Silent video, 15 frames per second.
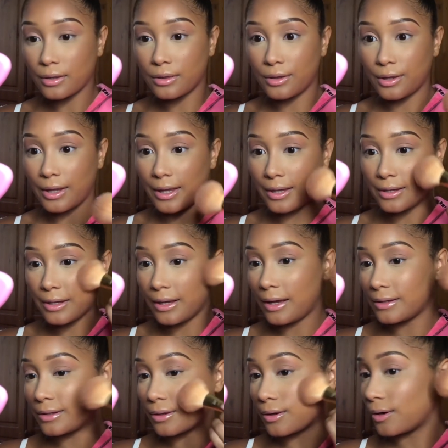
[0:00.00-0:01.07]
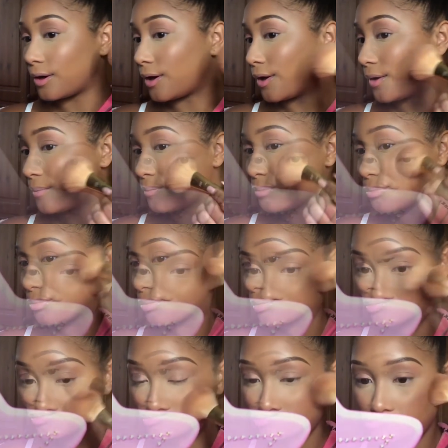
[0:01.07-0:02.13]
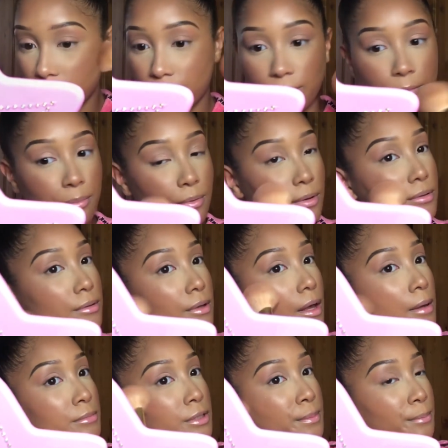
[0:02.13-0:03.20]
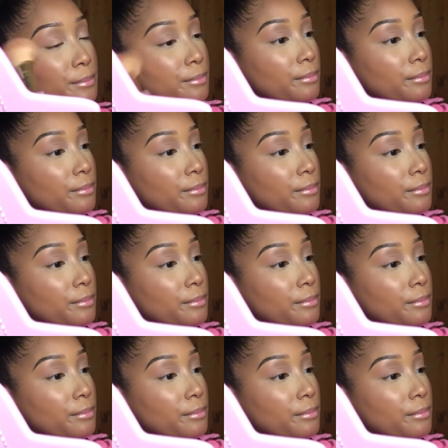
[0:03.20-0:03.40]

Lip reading: See, it has a glow, and I think that's it for bronzer.